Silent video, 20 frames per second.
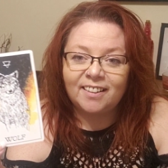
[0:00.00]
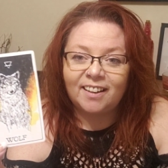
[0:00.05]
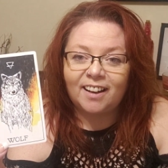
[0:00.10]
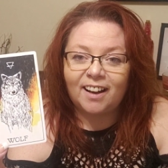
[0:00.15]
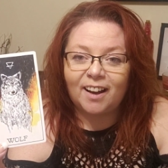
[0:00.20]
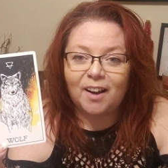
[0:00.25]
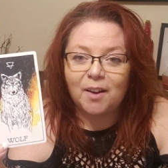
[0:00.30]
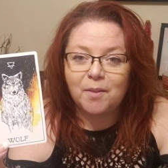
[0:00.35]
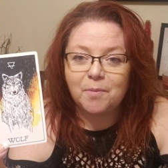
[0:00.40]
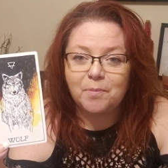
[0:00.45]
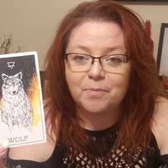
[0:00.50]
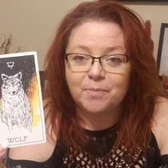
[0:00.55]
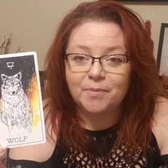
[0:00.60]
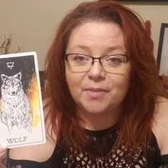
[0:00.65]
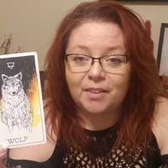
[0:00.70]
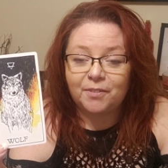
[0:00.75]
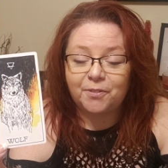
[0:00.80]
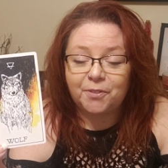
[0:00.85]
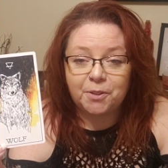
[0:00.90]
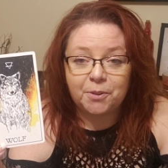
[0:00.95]

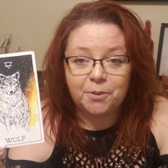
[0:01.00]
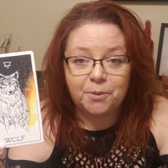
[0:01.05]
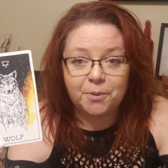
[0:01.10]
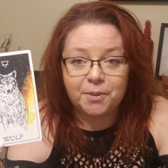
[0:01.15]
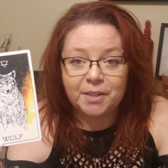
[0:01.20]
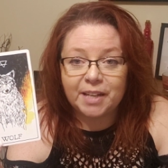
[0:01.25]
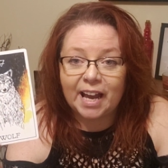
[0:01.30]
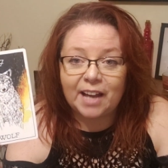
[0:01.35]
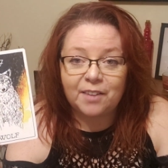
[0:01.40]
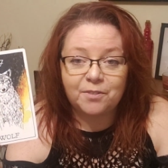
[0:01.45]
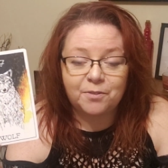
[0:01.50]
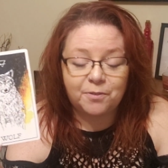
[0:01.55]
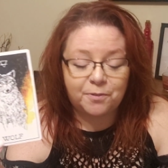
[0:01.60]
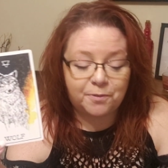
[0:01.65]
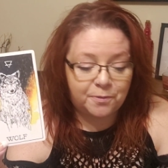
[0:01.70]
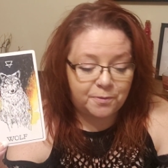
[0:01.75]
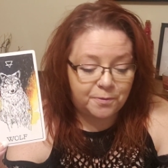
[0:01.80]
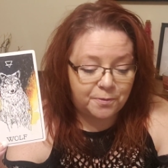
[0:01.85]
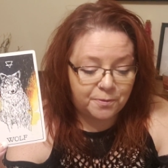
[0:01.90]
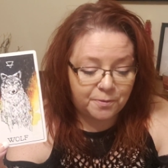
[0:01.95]
If you
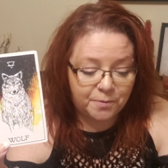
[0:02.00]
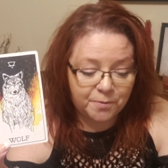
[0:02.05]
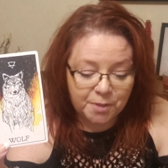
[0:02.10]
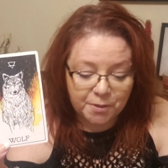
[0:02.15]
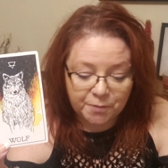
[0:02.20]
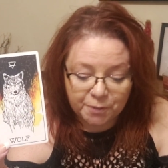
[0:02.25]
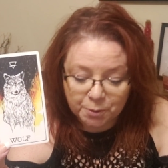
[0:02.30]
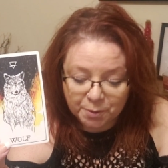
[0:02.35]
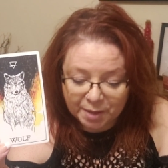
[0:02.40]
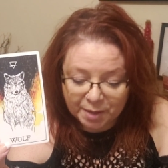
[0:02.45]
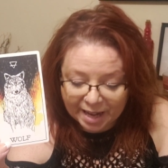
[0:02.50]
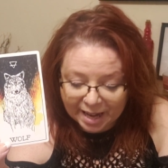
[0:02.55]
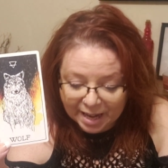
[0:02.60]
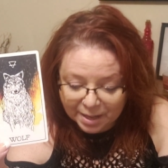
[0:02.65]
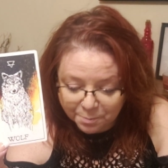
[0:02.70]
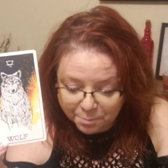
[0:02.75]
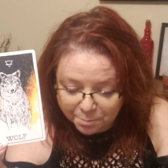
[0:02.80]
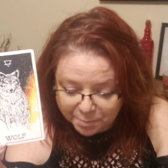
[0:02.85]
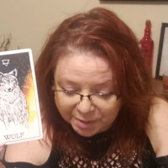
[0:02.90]
can't